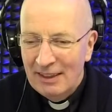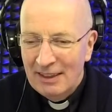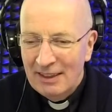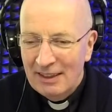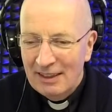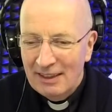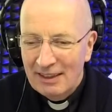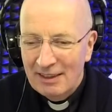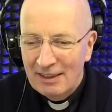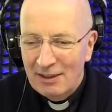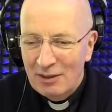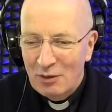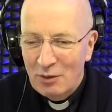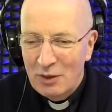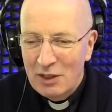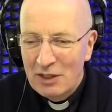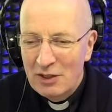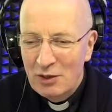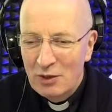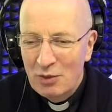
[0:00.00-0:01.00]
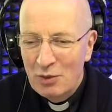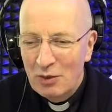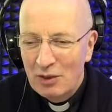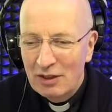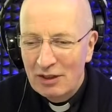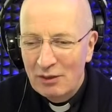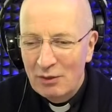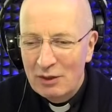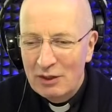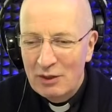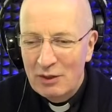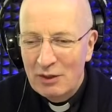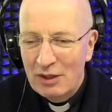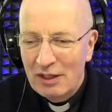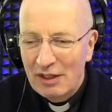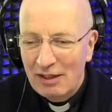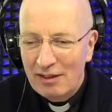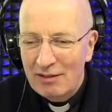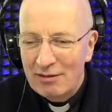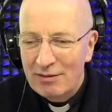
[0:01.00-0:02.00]
We do a
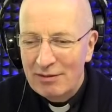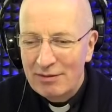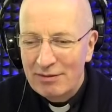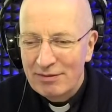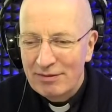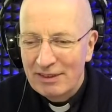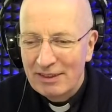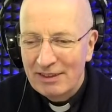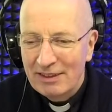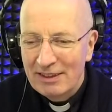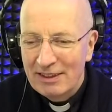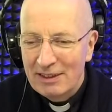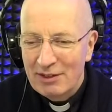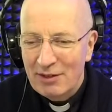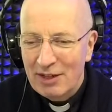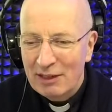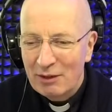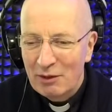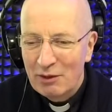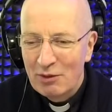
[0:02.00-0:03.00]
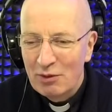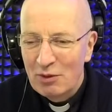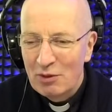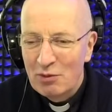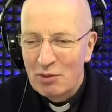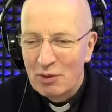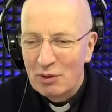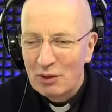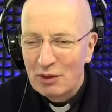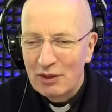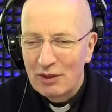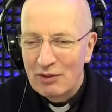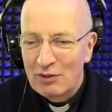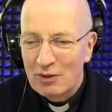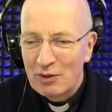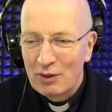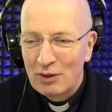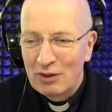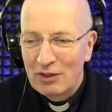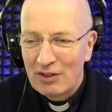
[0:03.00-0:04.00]
lot of interactive remote
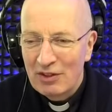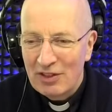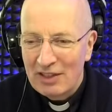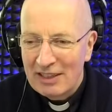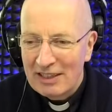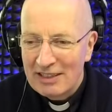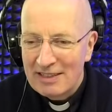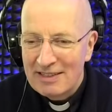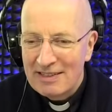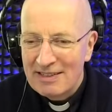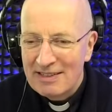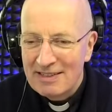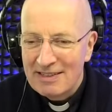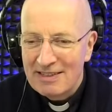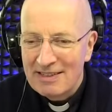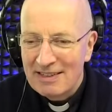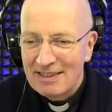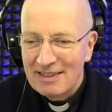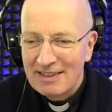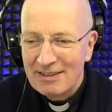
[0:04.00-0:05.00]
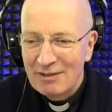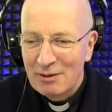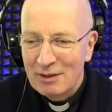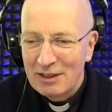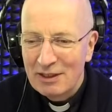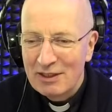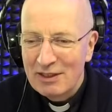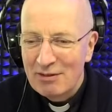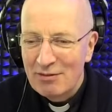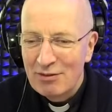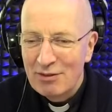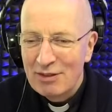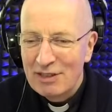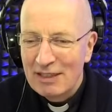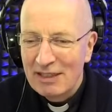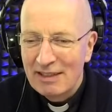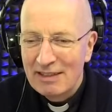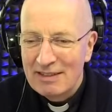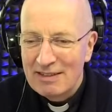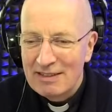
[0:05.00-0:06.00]
controlled things without even
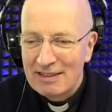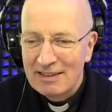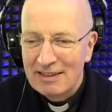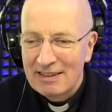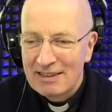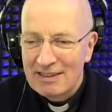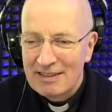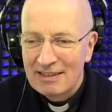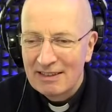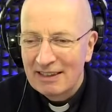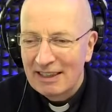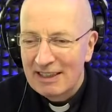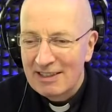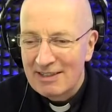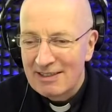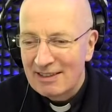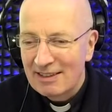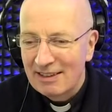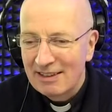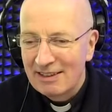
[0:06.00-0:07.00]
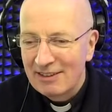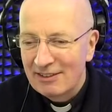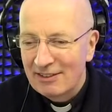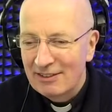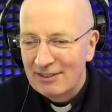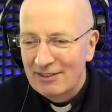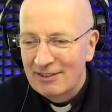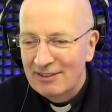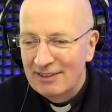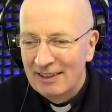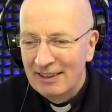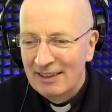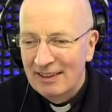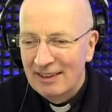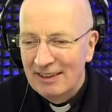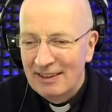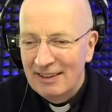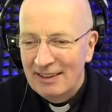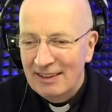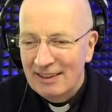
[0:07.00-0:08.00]
realizing, things like escalators,
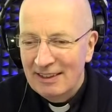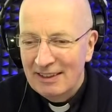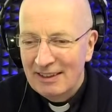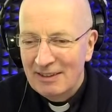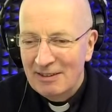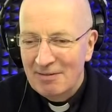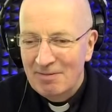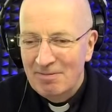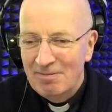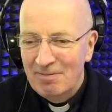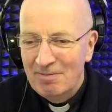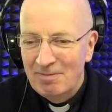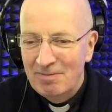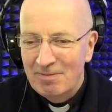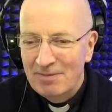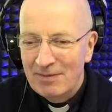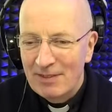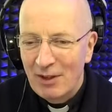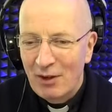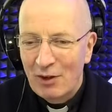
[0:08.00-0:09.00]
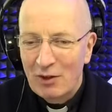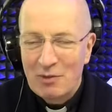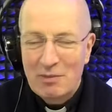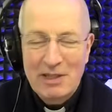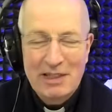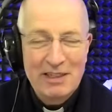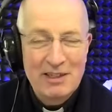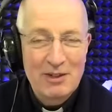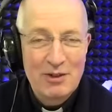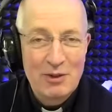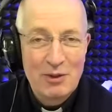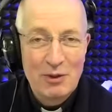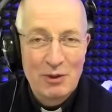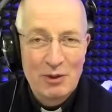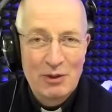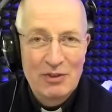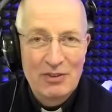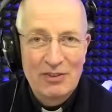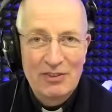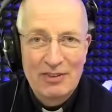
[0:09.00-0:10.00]
automatic
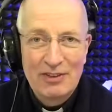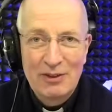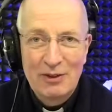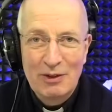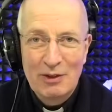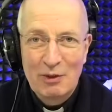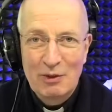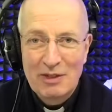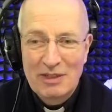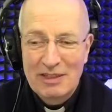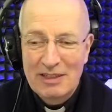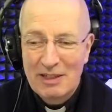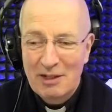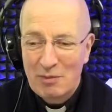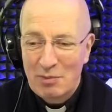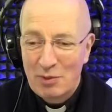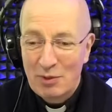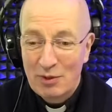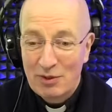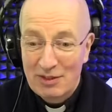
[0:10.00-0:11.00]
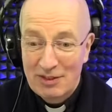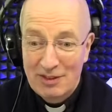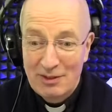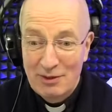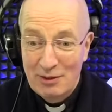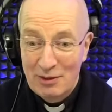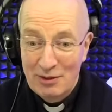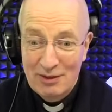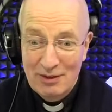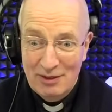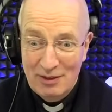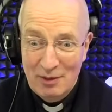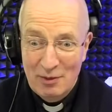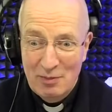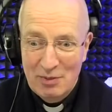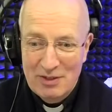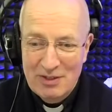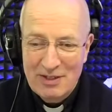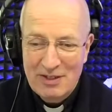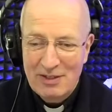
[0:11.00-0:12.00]
doors. You go into the airport and the door
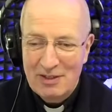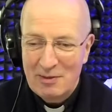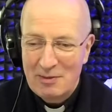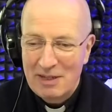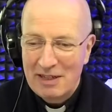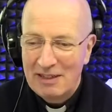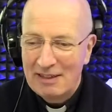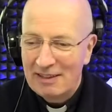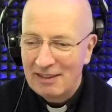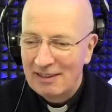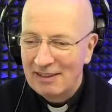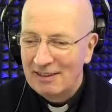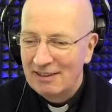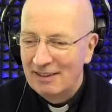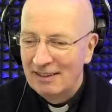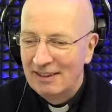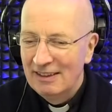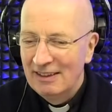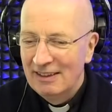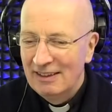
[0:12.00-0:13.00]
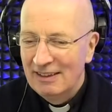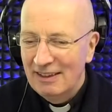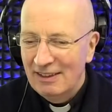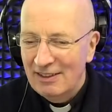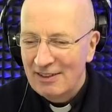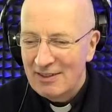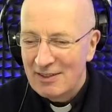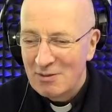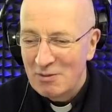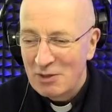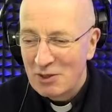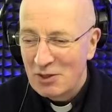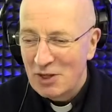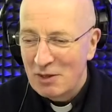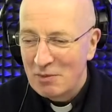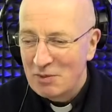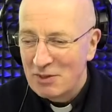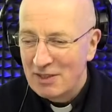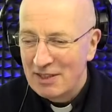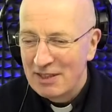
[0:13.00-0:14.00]
opens automatically, or some of the
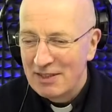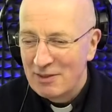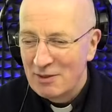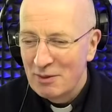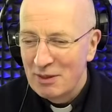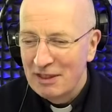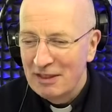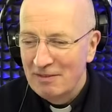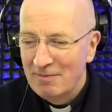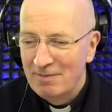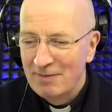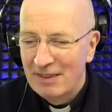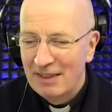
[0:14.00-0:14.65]
shops and that as well.